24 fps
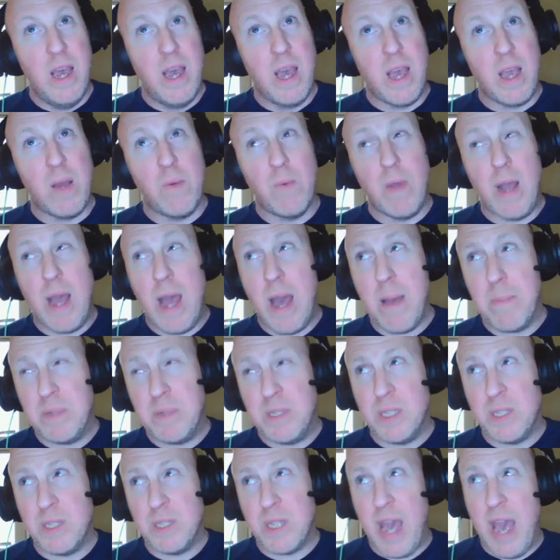And what
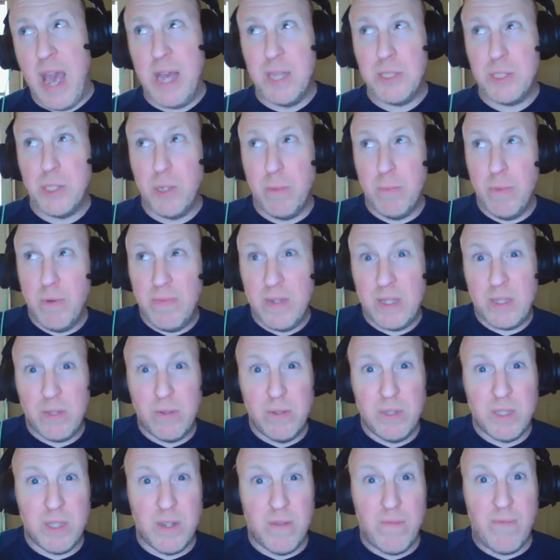happens is, as you're moving
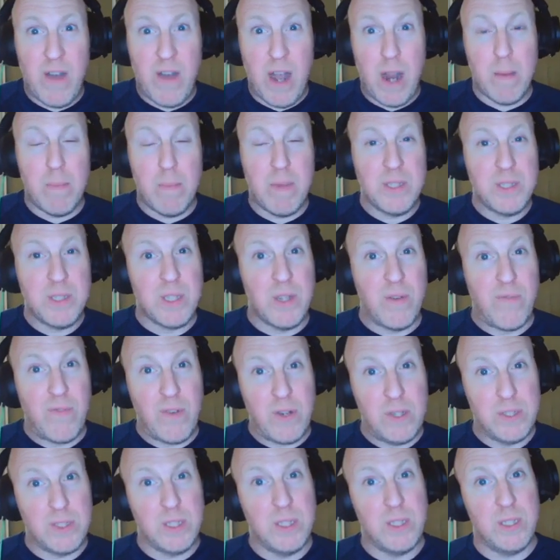through these environments, at
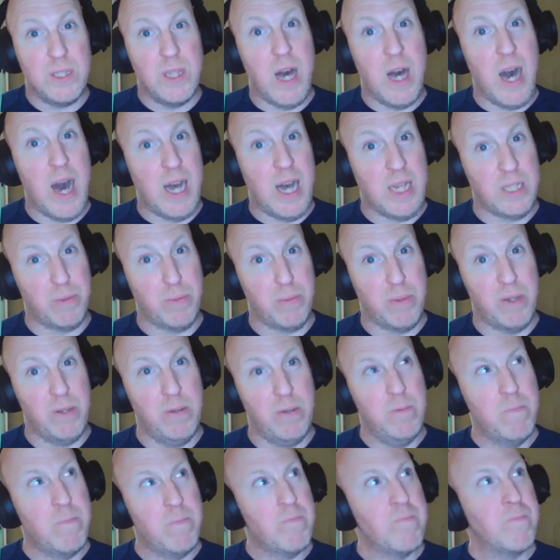first it's a
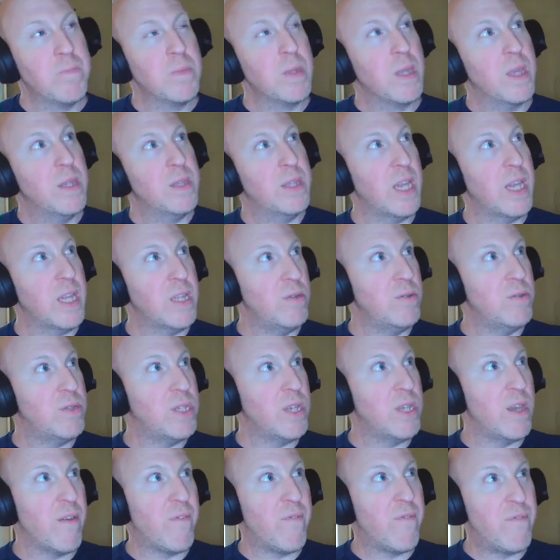hospital. Then you
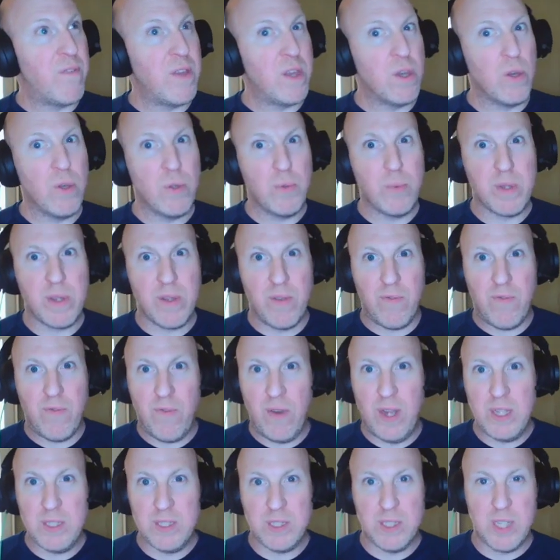see a field with your
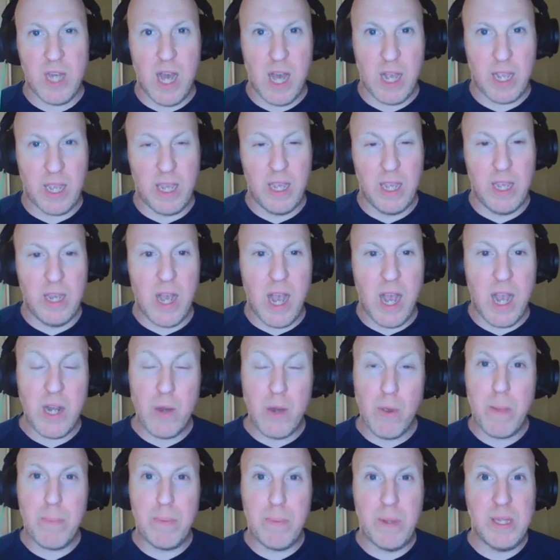friends talking. I
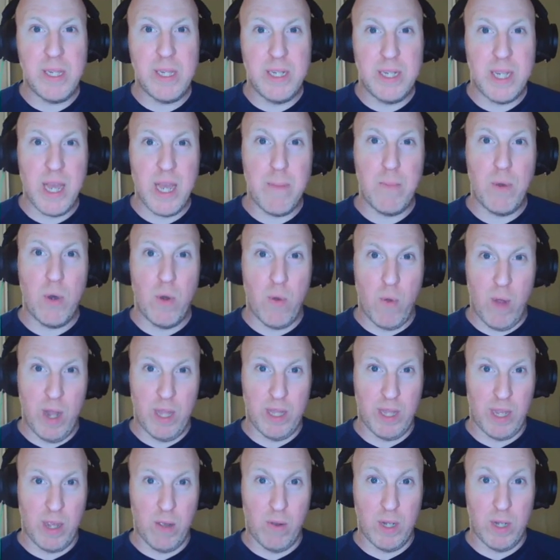know I played the demo a
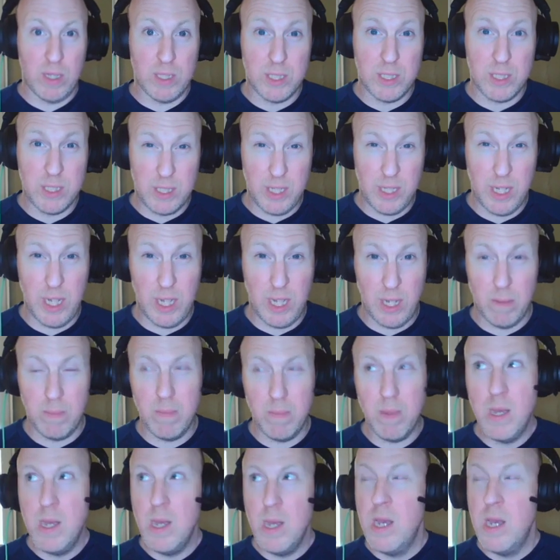while ago on Steam.